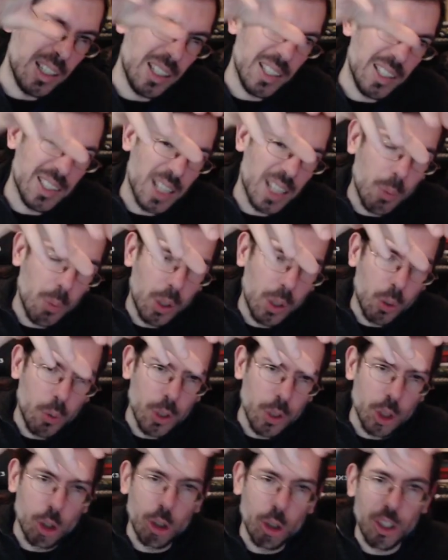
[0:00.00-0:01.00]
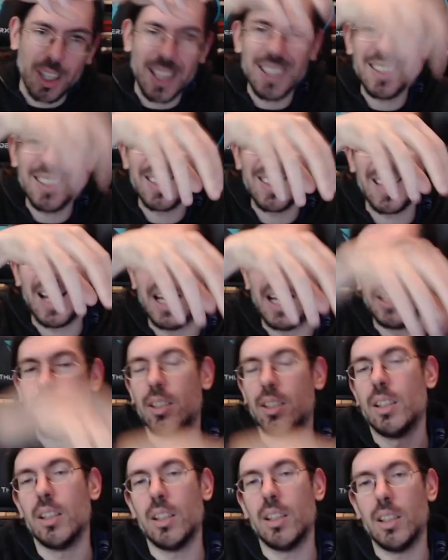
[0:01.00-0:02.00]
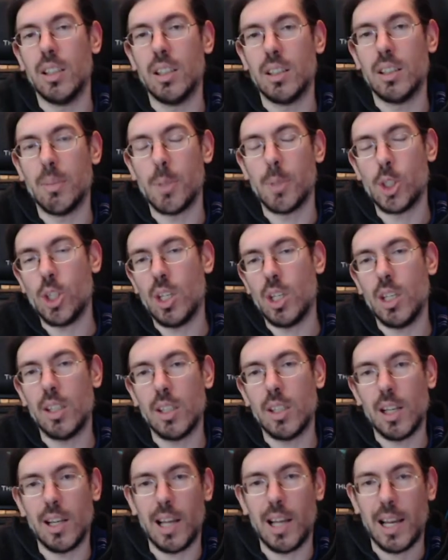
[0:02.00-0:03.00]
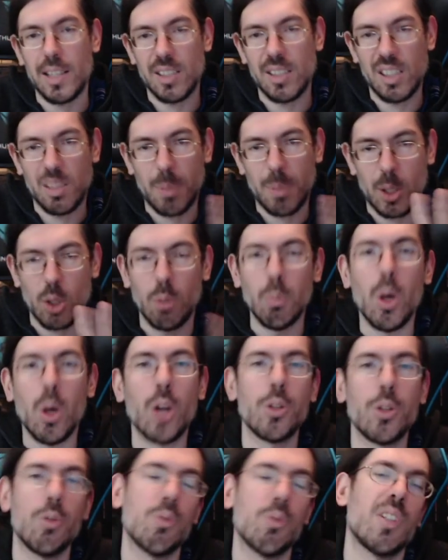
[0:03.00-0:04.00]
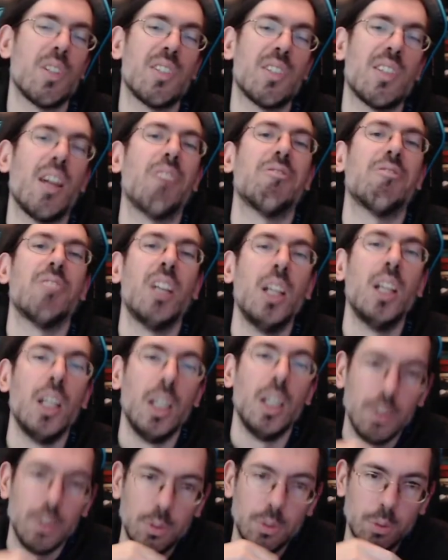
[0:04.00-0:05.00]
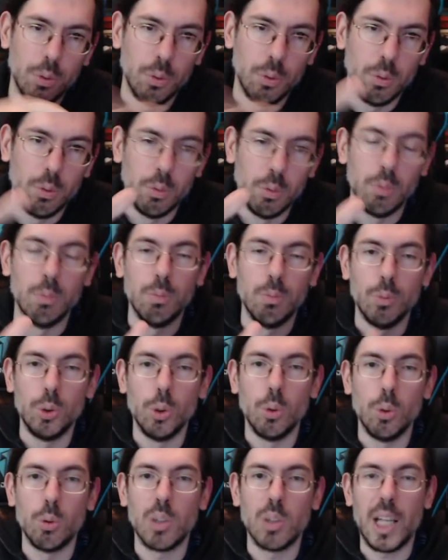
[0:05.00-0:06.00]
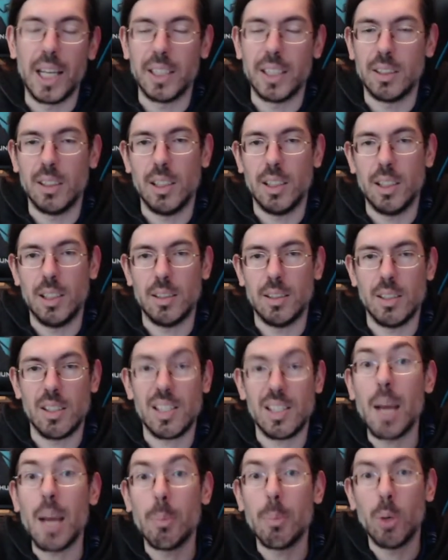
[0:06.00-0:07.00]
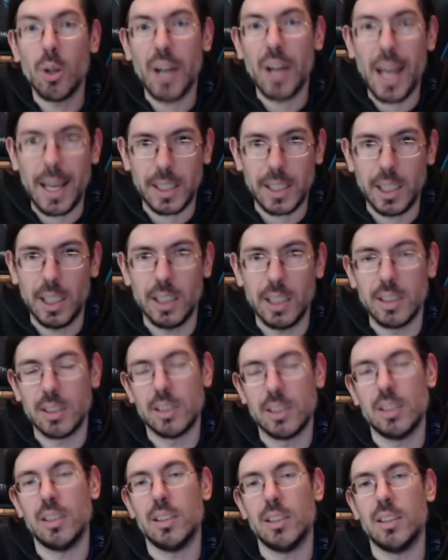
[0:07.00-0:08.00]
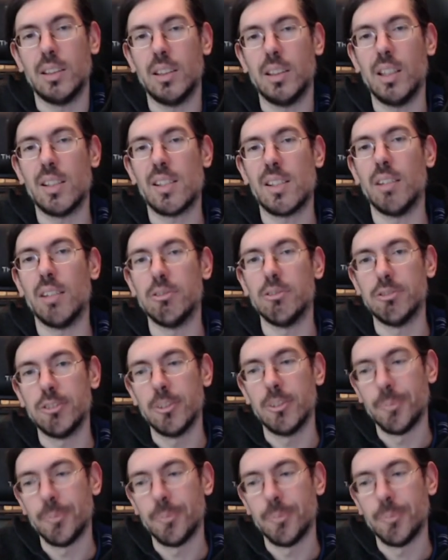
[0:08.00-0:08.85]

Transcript: someone who is good inside the machine and has special modules and stuff to do like the cyber hacking itself.